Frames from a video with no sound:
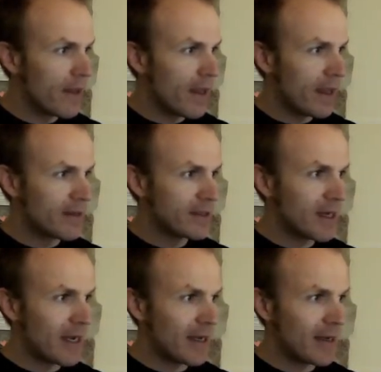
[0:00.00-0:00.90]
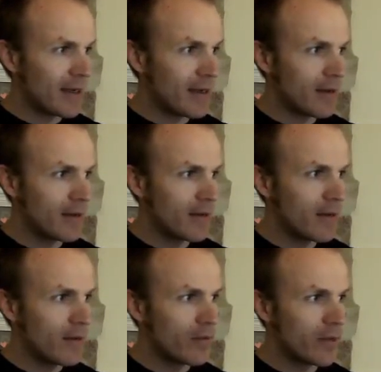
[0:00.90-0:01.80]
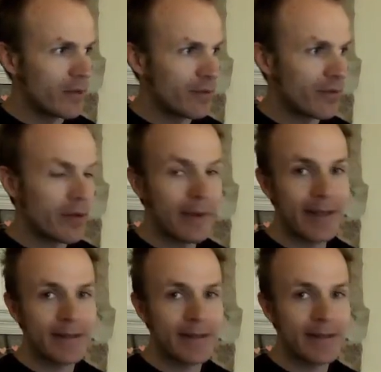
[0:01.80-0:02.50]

and check with role-based